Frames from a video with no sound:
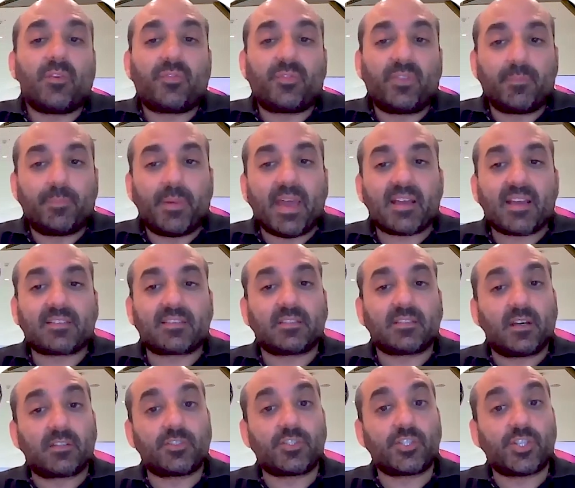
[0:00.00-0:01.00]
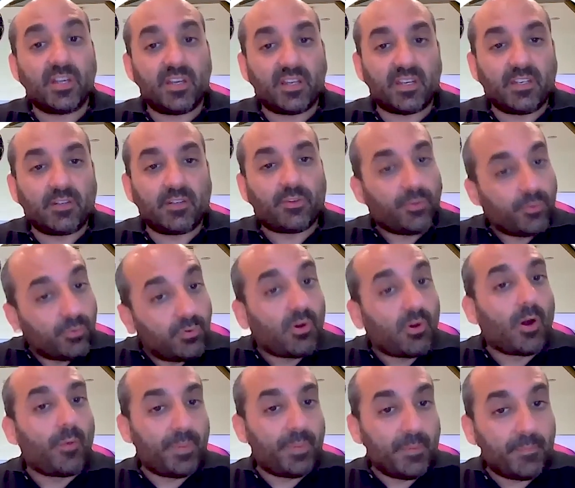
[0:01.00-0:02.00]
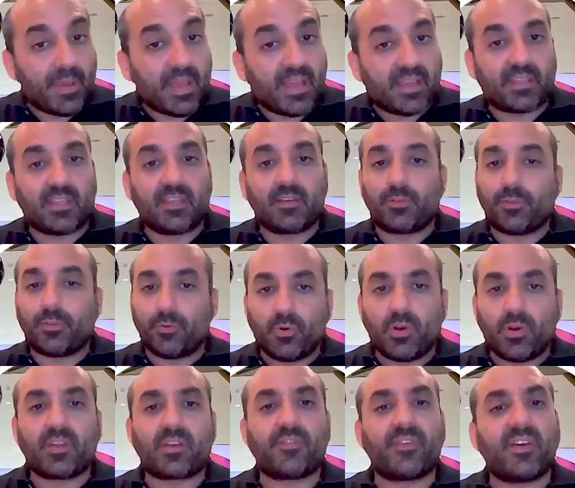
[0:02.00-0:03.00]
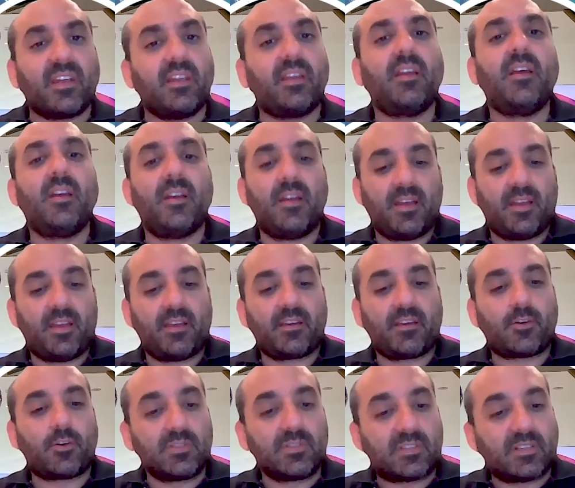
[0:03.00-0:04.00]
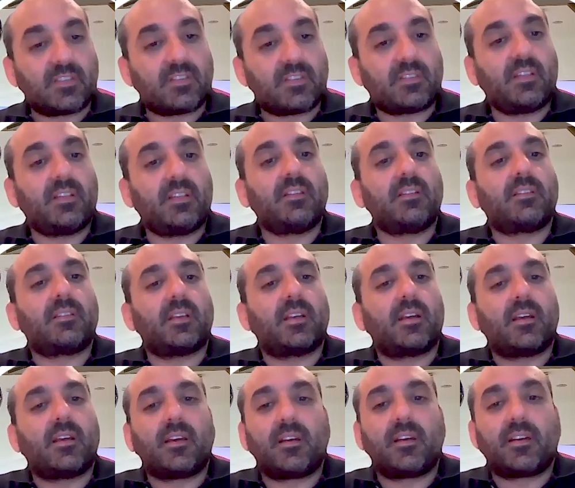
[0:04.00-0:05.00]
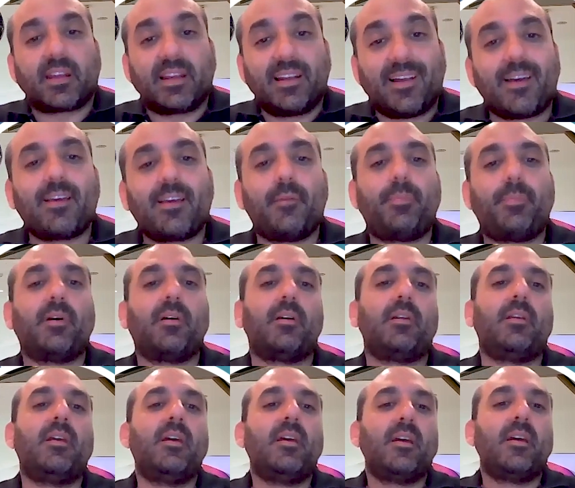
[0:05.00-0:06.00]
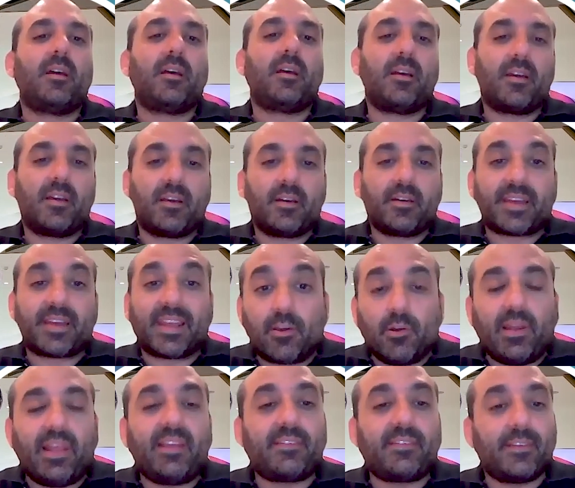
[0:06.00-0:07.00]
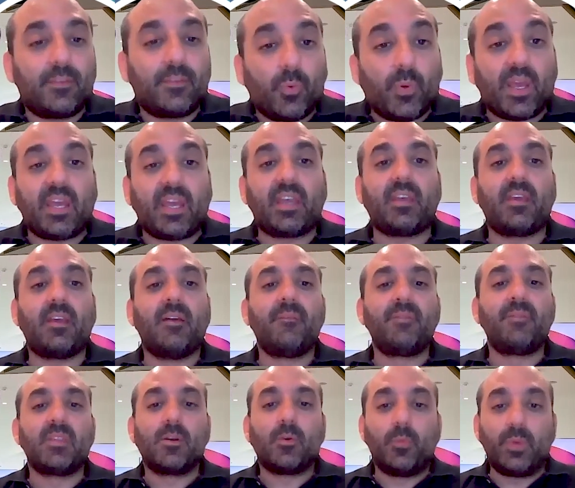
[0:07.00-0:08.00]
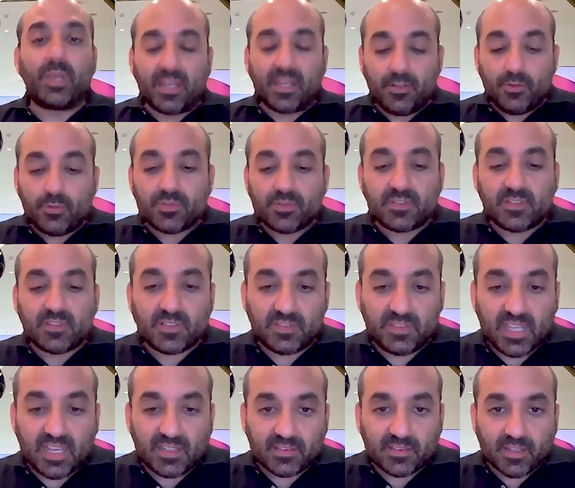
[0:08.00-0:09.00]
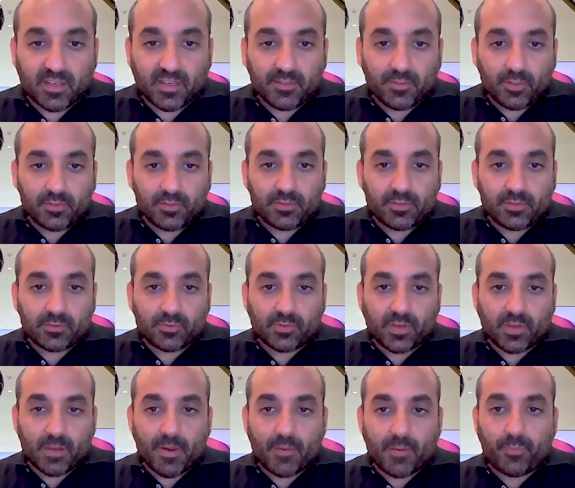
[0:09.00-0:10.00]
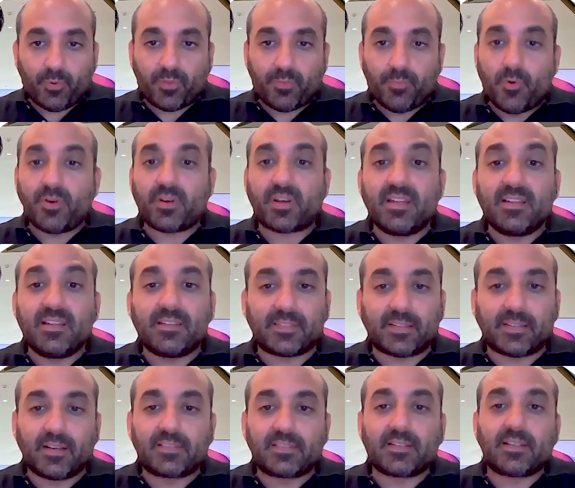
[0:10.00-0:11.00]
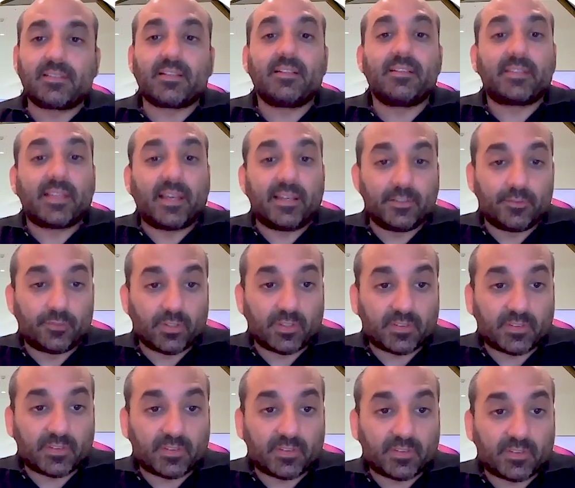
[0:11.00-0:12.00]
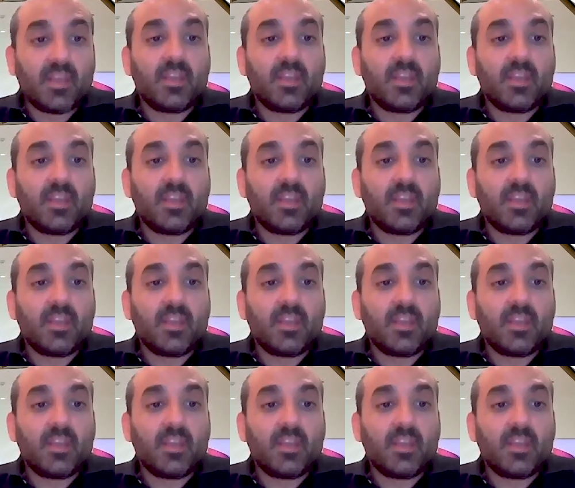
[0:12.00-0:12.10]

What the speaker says: if the banks start sharing through open banking, through a very consistent, reliable, regulated way, we can use this data in order to come up with more insights and intelligence.